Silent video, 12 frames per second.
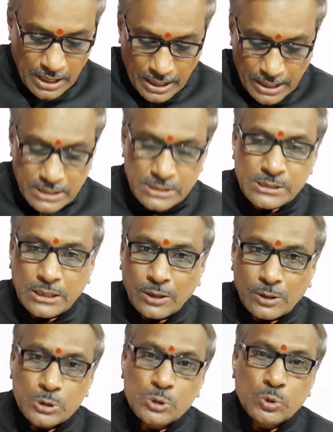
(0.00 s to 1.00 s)
is
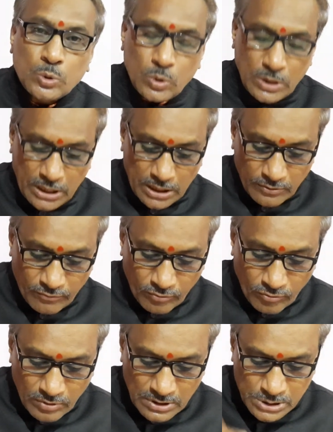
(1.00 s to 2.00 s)
also
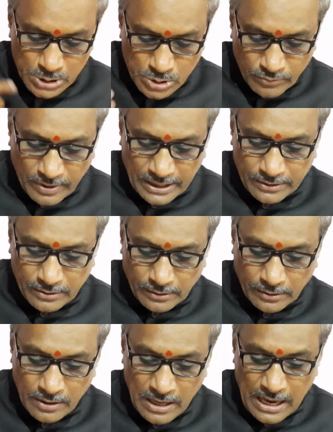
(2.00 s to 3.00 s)
influenced by the